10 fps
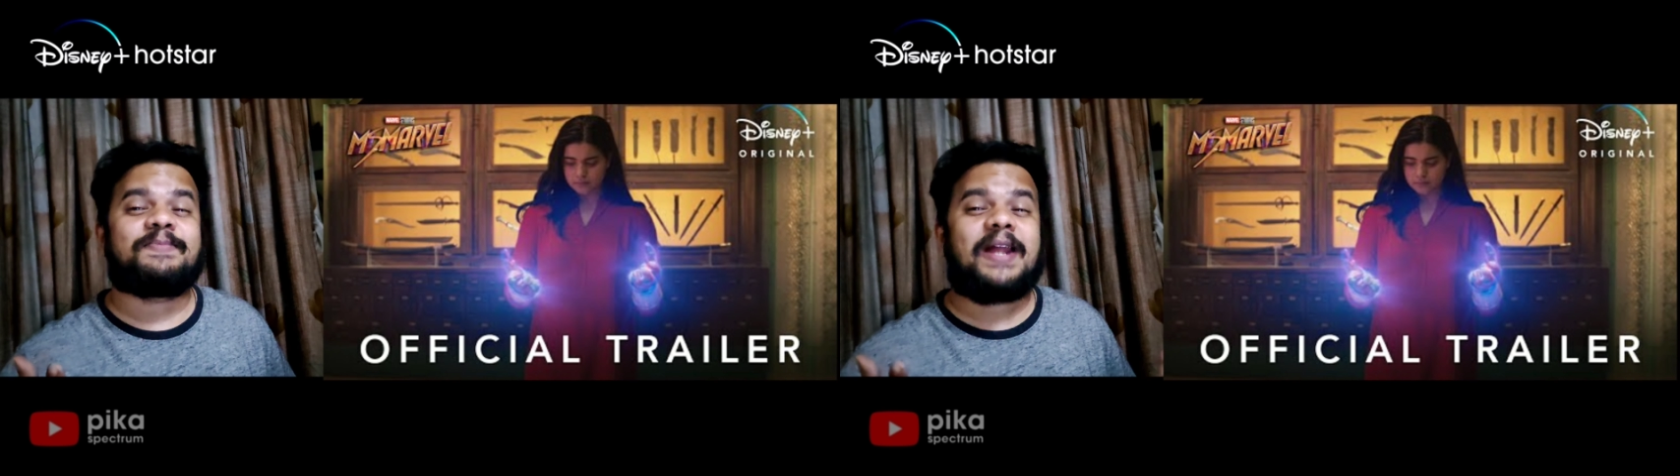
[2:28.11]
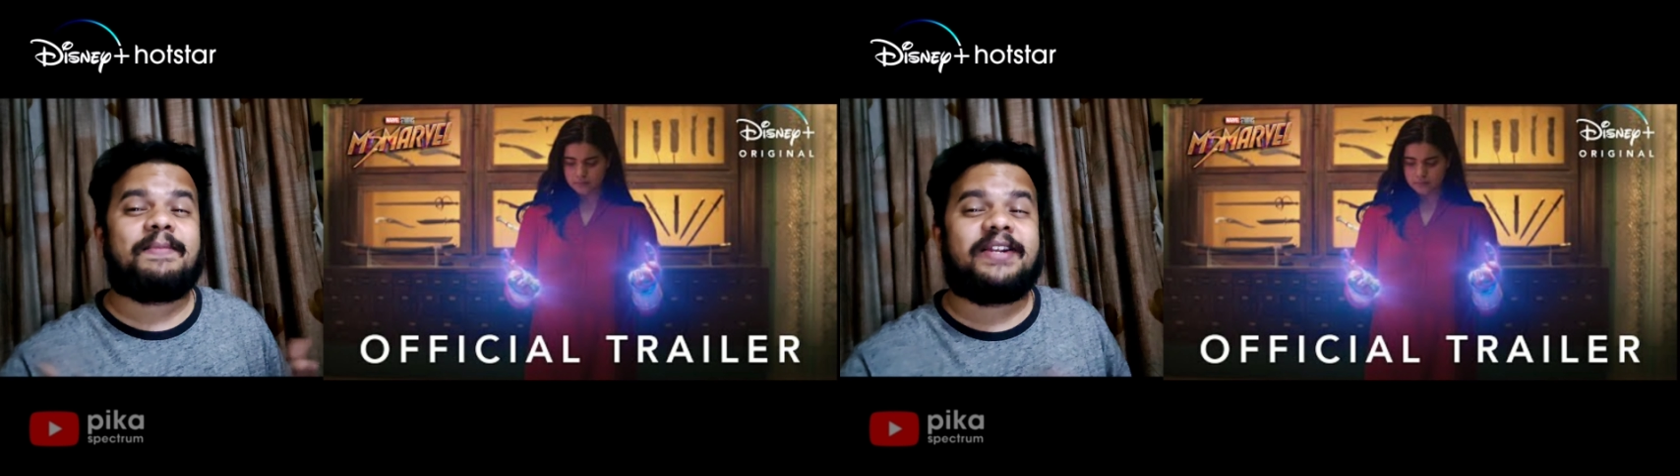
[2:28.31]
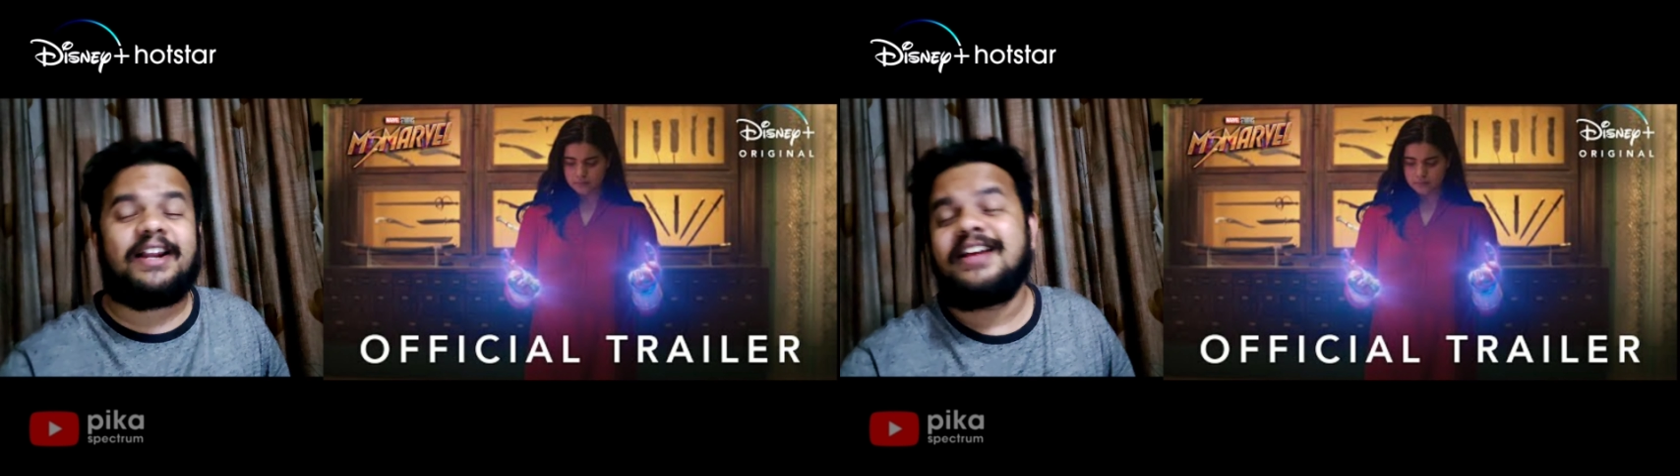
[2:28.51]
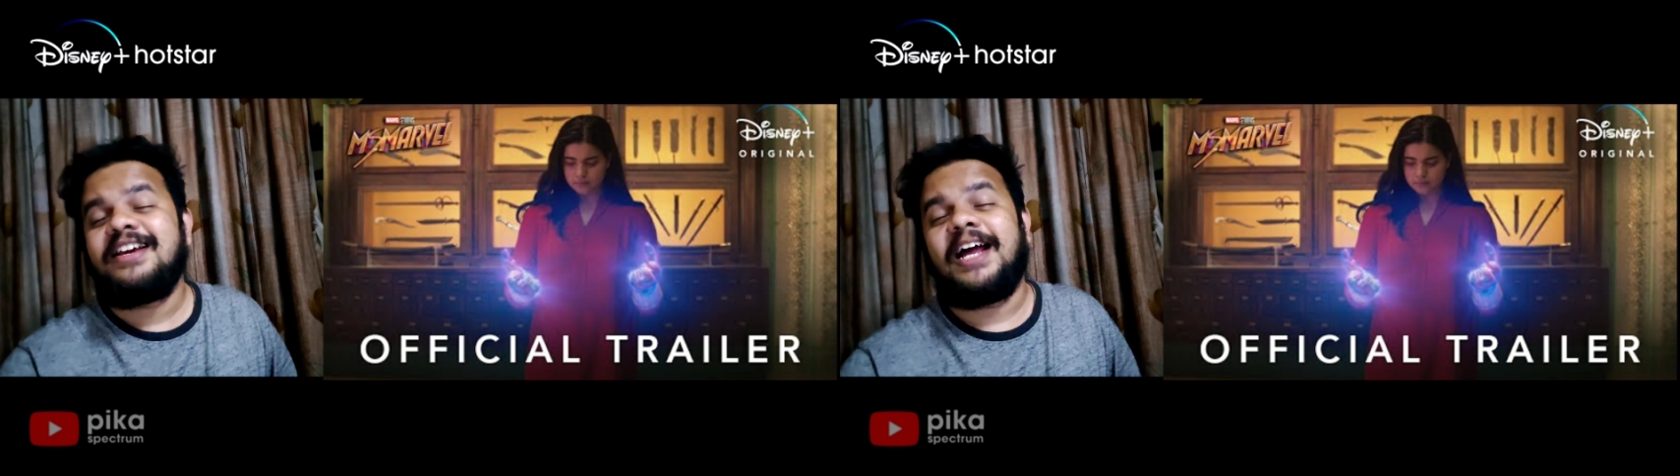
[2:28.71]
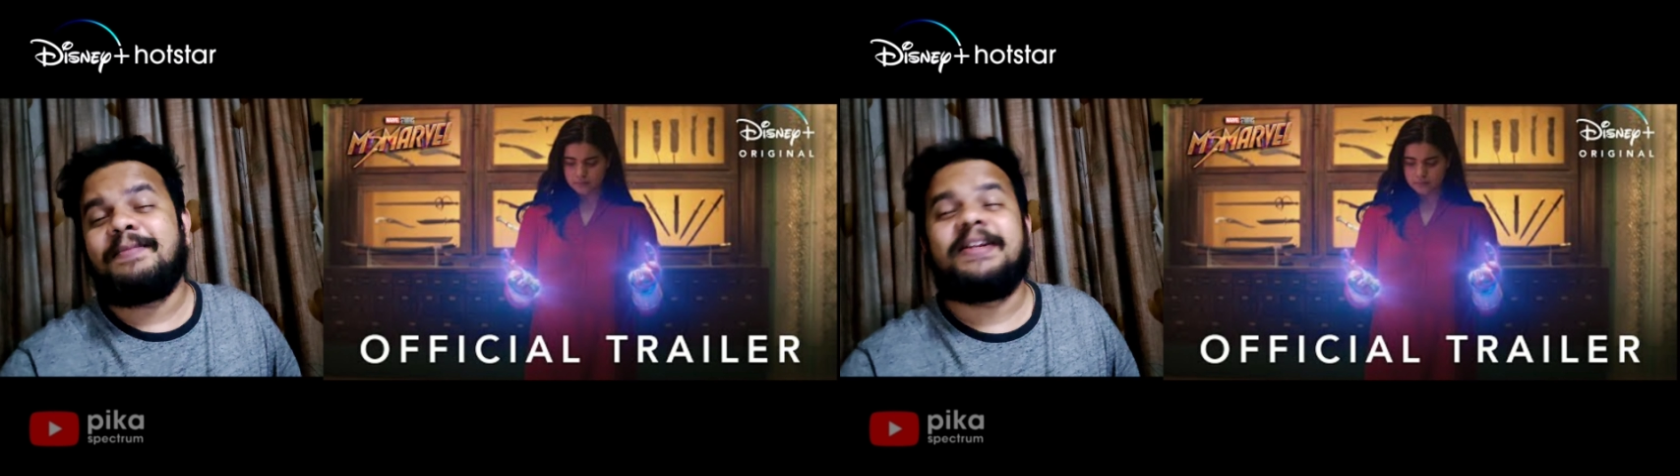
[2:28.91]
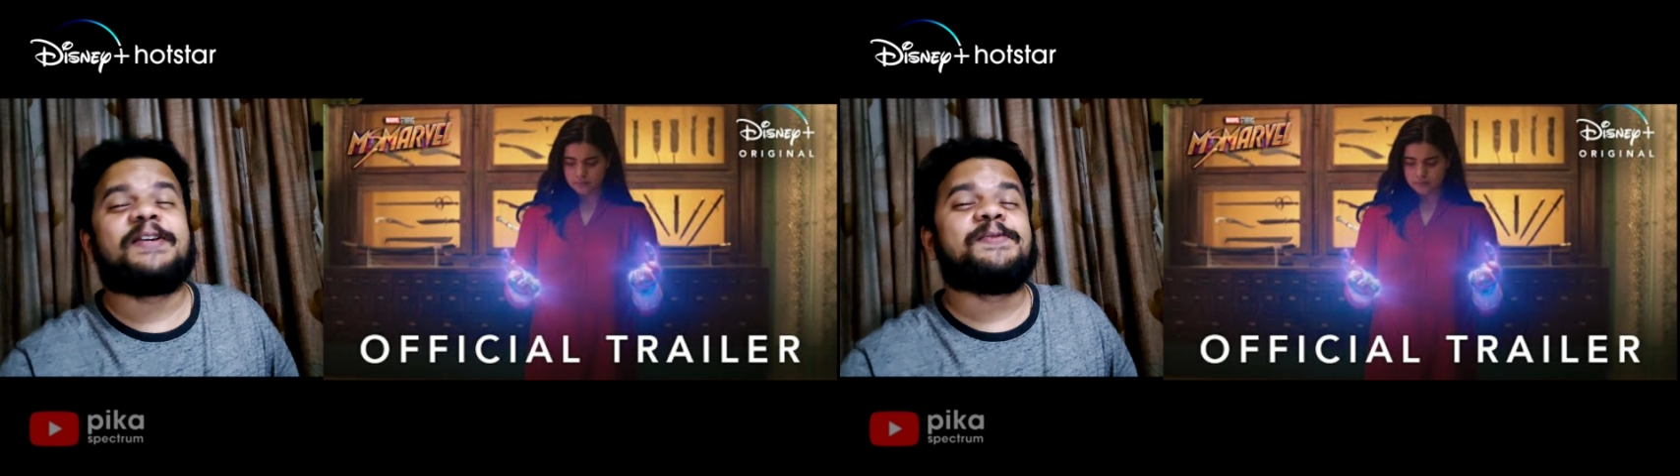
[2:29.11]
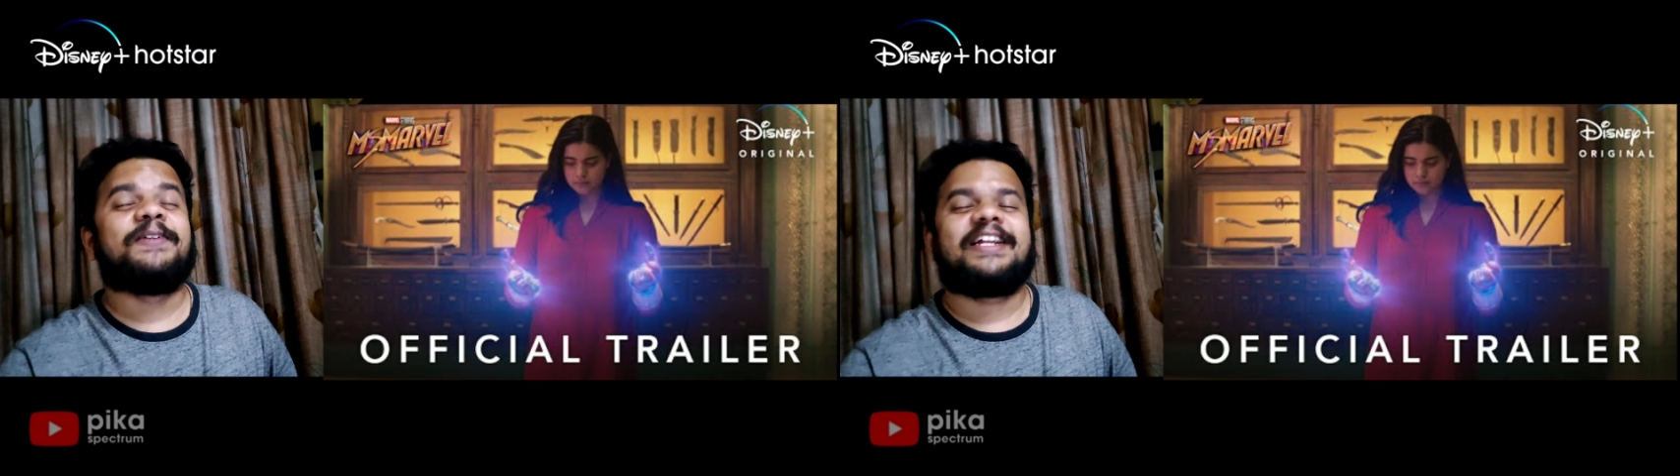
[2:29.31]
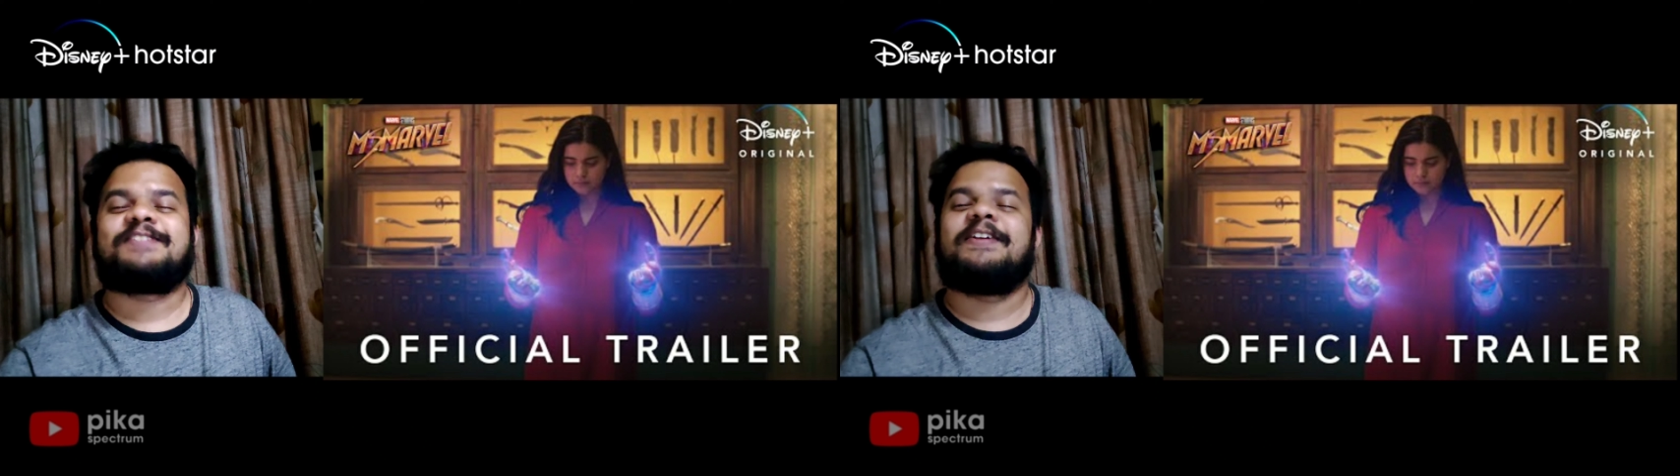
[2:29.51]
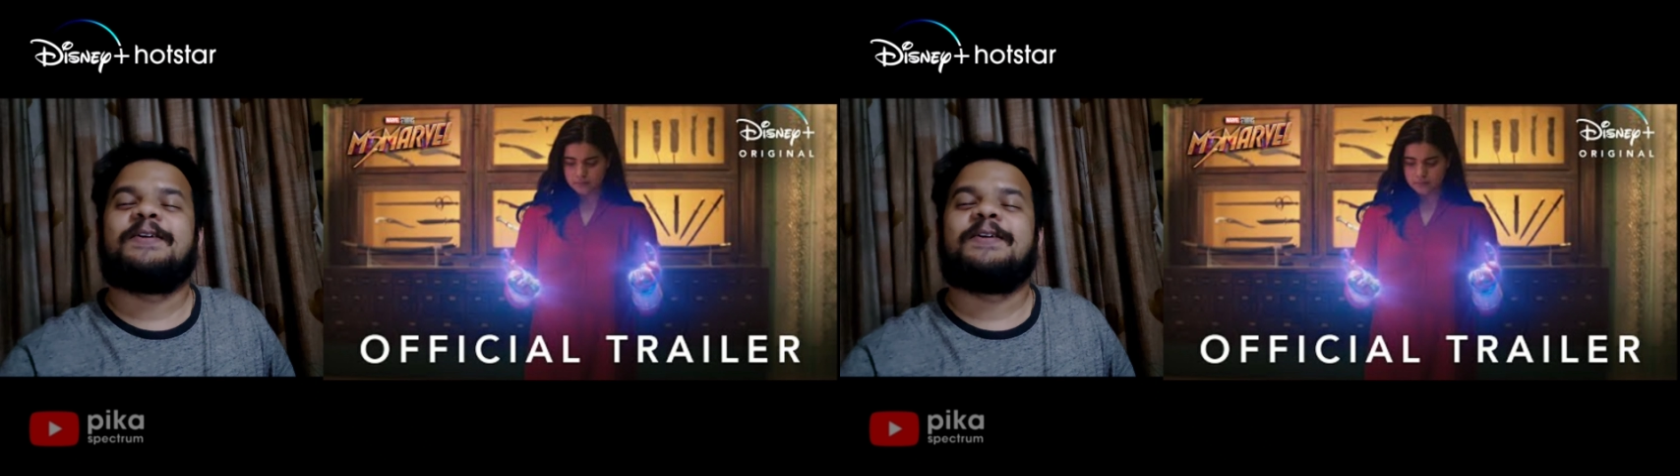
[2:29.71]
subscribed yet and meet you in the next